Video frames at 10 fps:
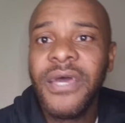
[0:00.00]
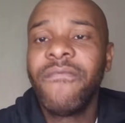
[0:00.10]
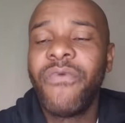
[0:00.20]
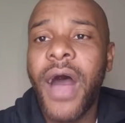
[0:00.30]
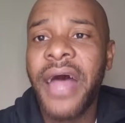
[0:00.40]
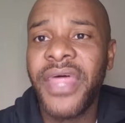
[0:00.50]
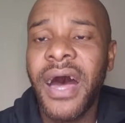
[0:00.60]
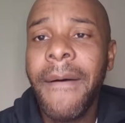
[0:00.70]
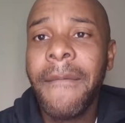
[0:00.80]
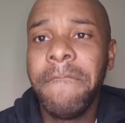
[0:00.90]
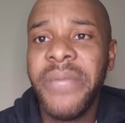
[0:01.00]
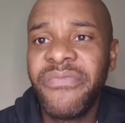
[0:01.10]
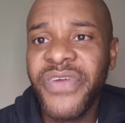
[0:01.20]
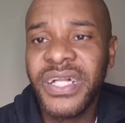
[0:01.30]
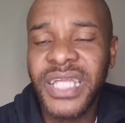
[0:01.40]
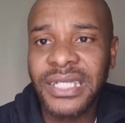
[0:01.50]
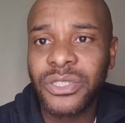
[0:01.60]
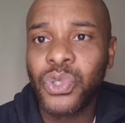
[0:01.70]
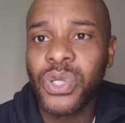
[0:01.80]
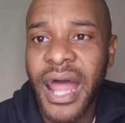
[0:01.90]
for other midfielders
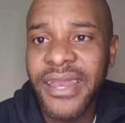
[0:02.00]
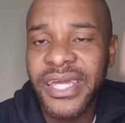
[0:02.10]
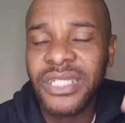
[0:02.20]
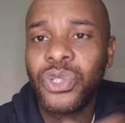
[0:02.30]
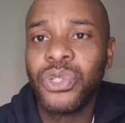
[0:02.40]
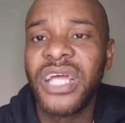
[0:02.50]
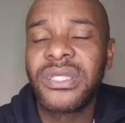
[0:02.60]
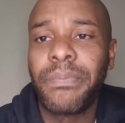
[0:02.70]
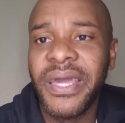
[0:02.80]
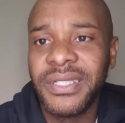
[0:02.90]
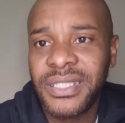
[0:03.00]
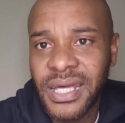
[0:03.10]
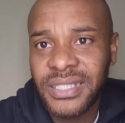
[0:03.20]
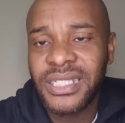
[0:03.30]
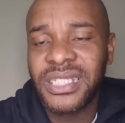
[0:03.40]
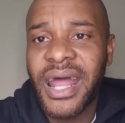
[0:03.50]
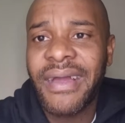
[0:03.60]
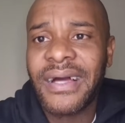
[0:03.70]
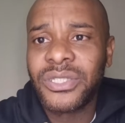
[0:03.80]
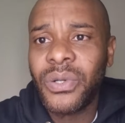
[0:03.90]
to run into that space as a
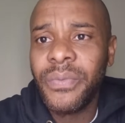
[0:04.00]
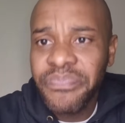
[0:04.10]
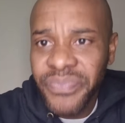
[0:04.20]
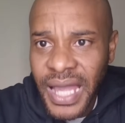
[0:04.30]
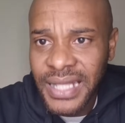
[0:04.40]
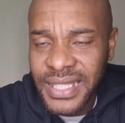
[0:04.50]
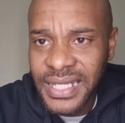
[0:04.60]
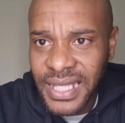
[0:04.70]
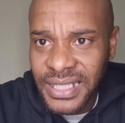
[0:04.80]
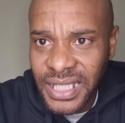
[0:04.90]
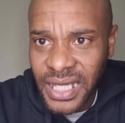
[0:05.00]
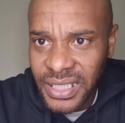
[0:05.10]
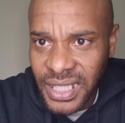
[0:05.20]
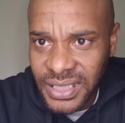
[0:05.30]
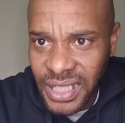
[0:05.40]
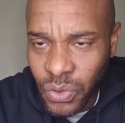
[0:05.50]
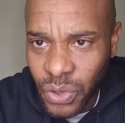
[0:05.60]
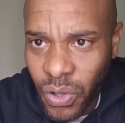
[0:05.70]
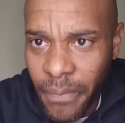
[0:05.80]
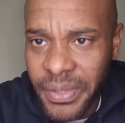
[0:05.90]
striker. So I think that's a
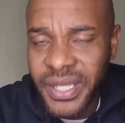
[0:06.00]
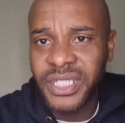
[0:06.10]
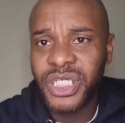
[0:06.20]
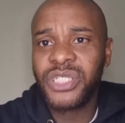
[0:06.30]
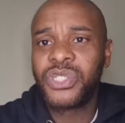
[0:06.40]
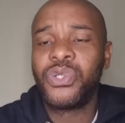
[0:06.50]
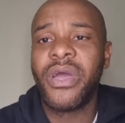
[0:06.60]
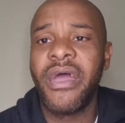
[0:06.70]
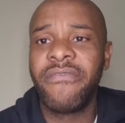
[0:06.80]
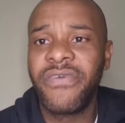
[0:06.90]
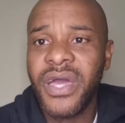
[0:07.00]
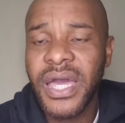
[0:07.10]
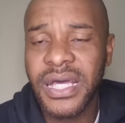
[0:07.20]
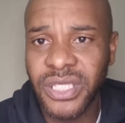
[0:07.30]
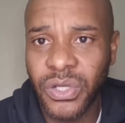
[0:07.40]
good combination to have as a